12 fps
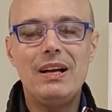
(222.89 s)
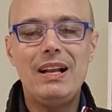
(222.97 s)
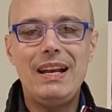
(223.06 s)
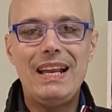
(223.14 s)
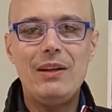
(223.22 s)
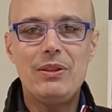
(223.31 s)

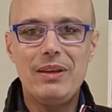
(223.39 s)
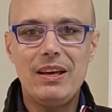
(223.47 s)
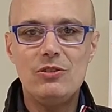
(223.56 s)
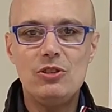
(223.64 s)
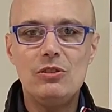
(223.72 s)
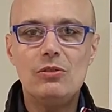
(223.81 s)
allow the
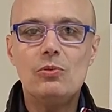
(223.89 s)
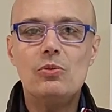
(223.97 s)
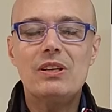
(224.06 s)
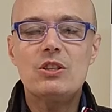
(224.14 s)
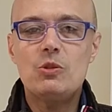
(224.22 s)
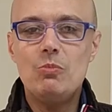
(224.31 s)
engine to
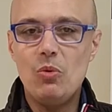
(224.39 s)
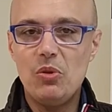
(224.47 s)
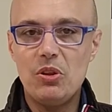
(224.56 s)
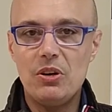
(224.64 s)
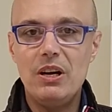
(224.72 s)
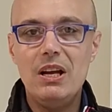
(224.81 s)
run
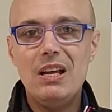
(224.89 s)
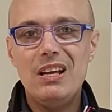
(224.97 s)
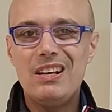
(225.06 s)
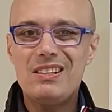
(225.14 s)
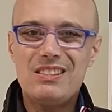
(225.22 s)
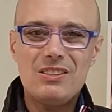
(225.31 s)
smoother,
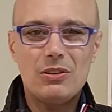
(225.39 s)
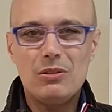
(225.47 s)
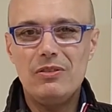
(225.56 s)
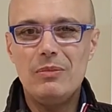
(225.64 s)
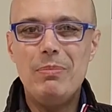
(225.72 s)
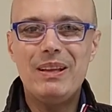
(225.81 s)
sort
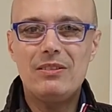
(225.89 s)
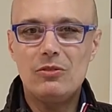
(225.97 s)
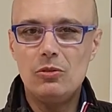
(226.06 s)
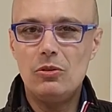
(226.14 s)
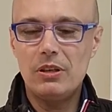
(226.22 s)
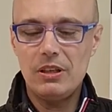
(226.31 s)
of a better
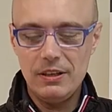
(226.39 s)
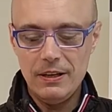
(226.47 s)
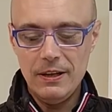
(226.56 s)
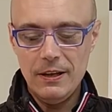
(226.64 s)
torque.